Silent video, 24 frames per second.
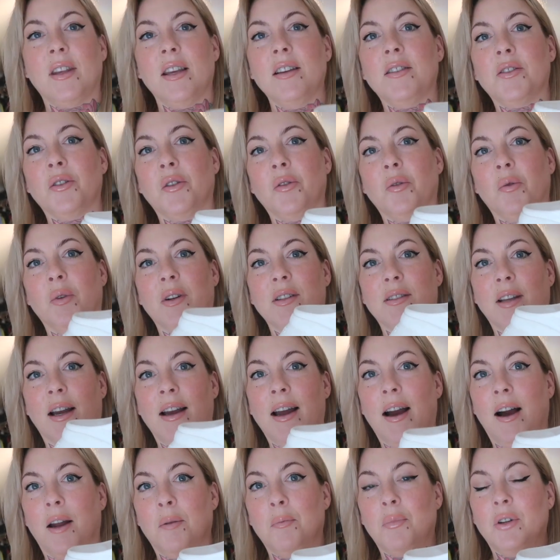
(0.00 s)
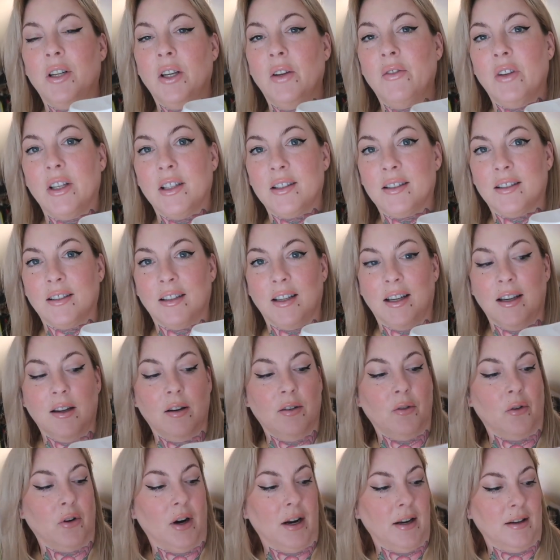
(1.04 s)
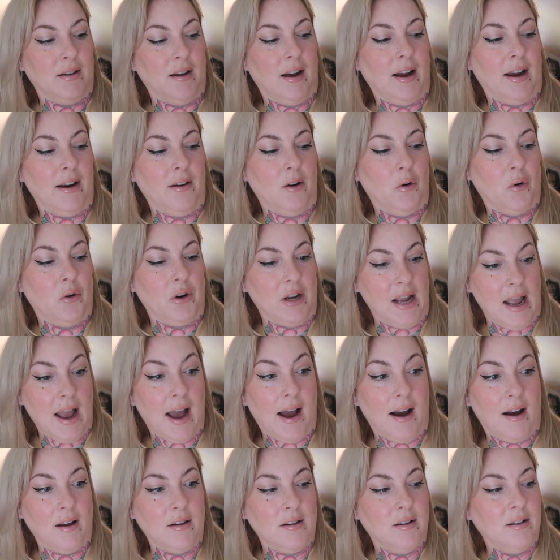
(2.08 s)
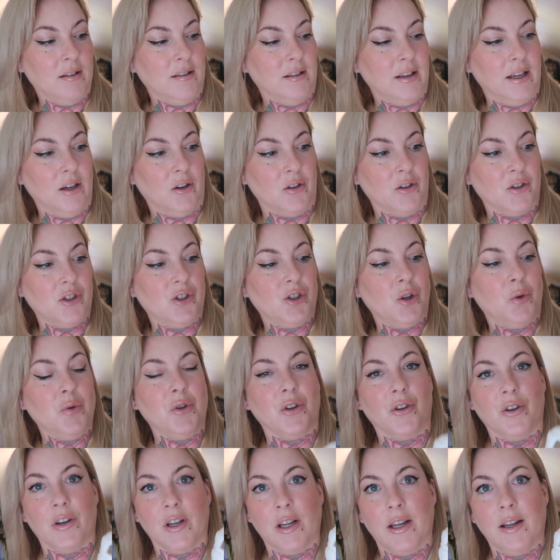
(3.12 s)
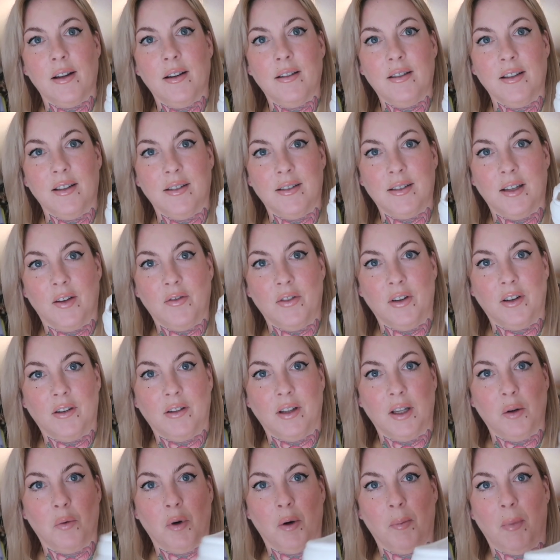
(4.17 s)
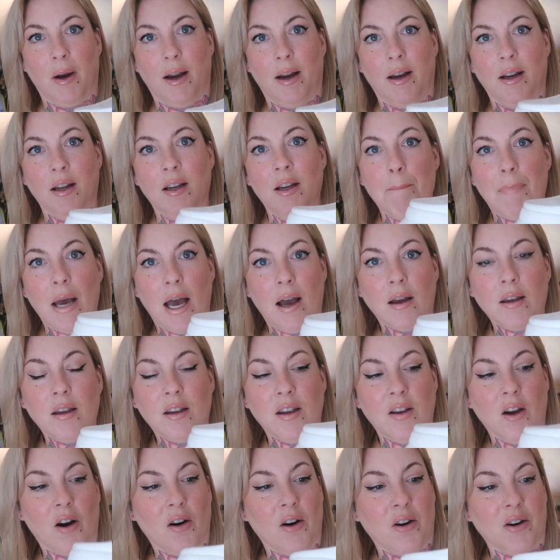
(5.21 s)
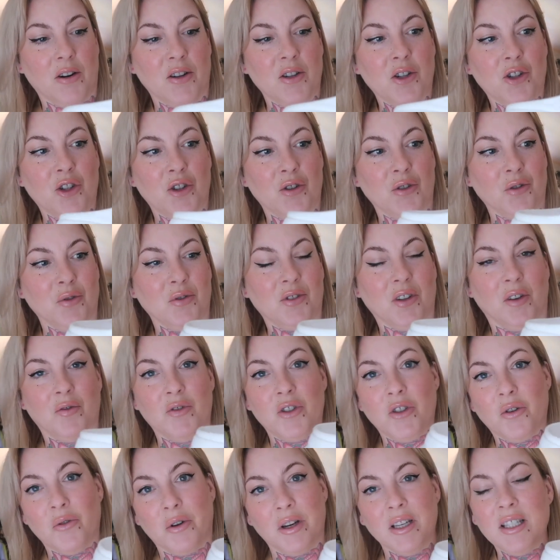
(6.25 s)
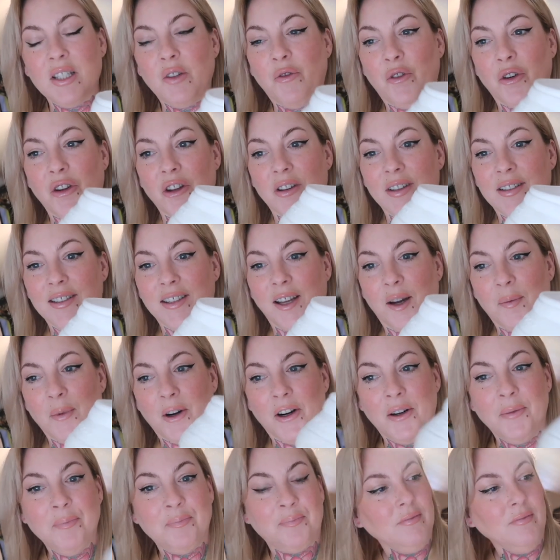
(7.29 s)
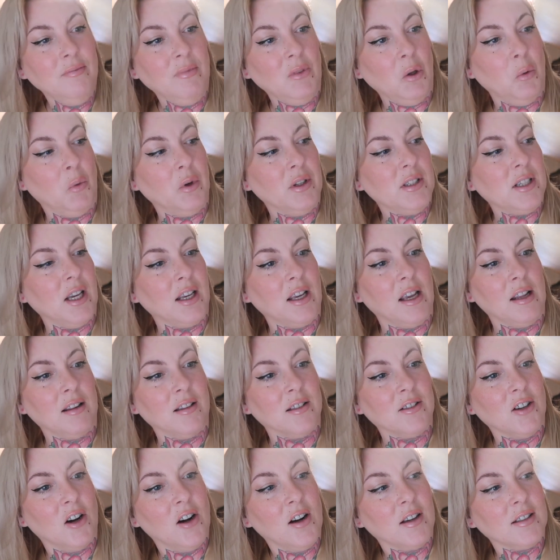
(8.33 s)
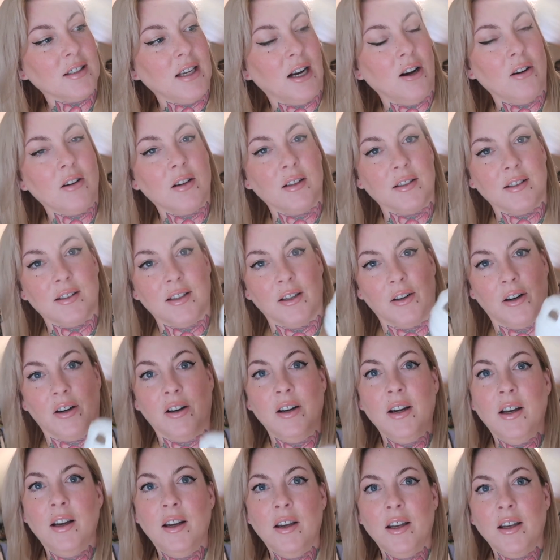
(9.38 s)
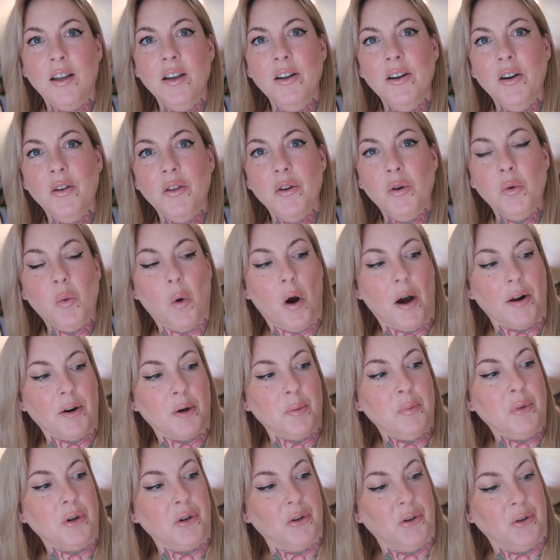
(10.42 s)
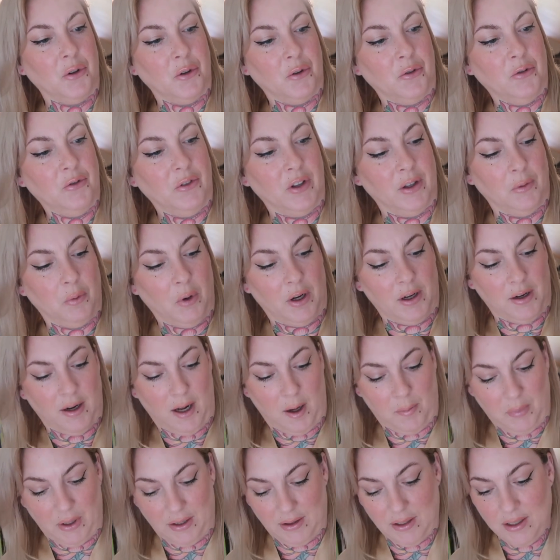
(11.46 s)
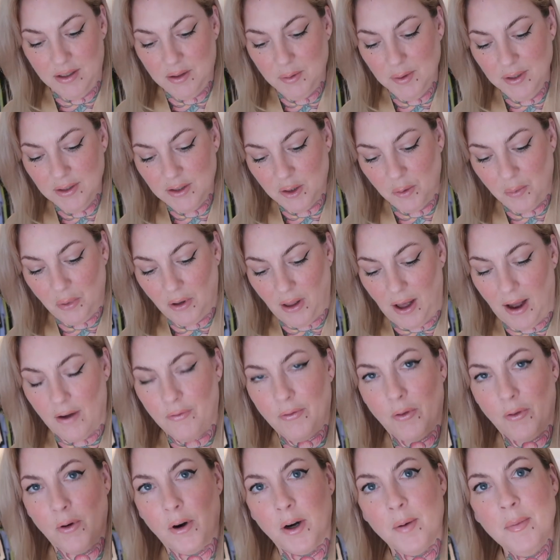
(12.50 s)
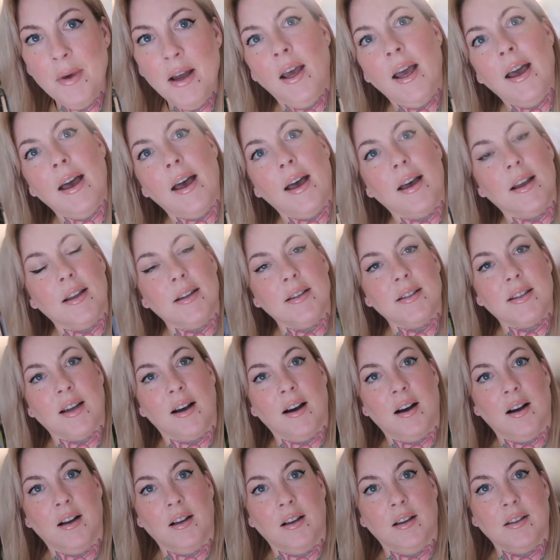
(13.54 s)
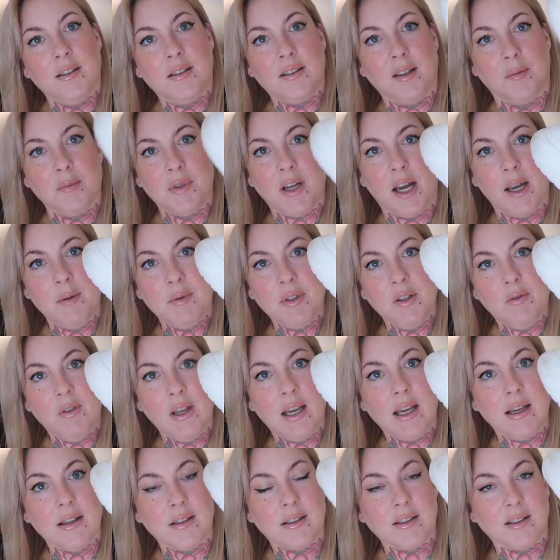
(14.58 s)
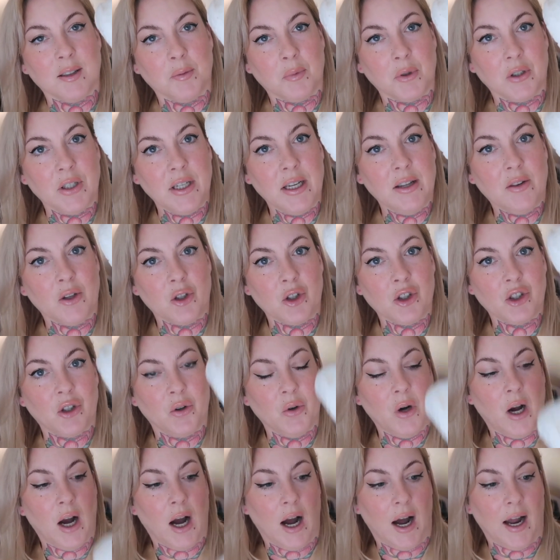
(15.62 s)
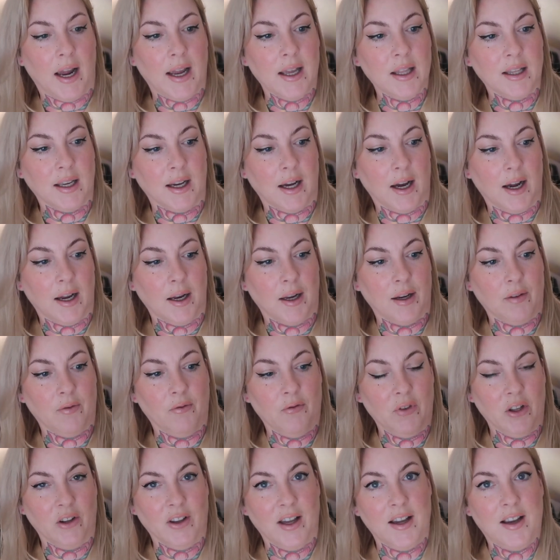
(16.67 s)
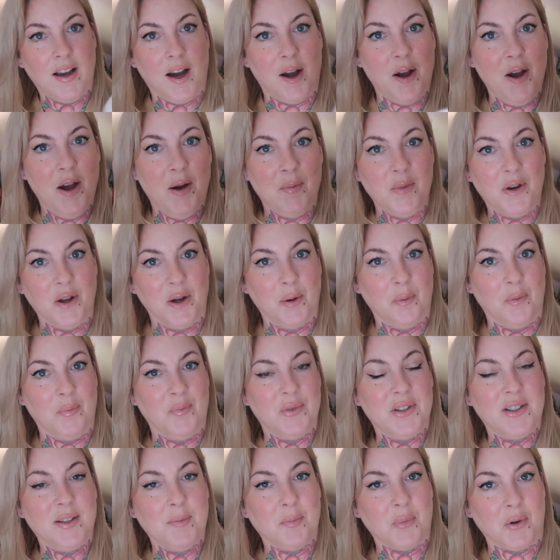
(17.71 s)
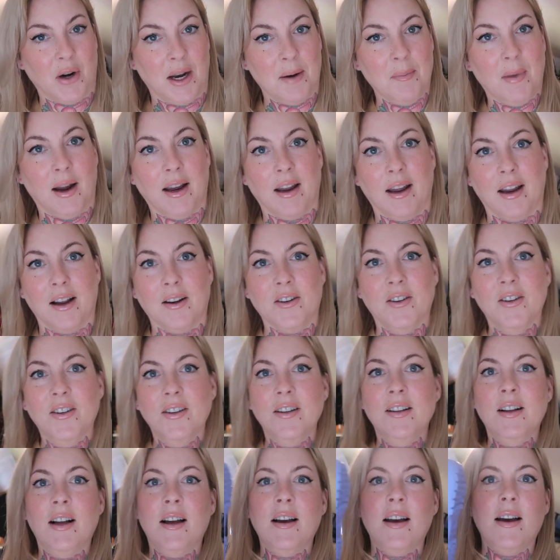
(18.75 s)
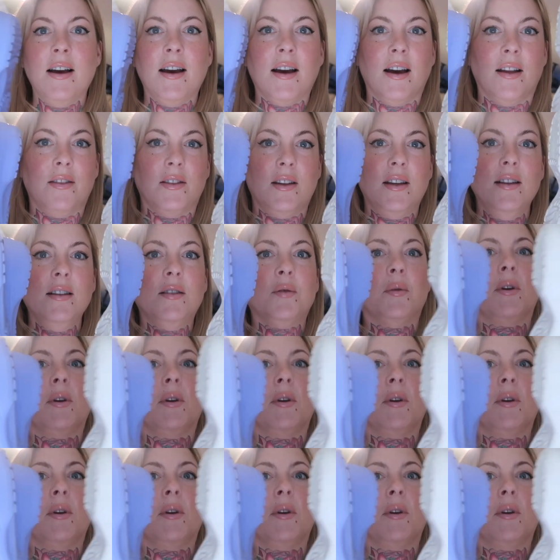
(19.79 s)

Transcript: These are the ones I had previously, right? I already had. They are so dirty. These definitely were my backyard shoes of choice for the summer when taking the dogs out because they're, you know, they're waterproof and whatnot, but these ones are platform, and sometimes if they get slippery, they're so high that I feel like I'm gonna sprain my ankle. And these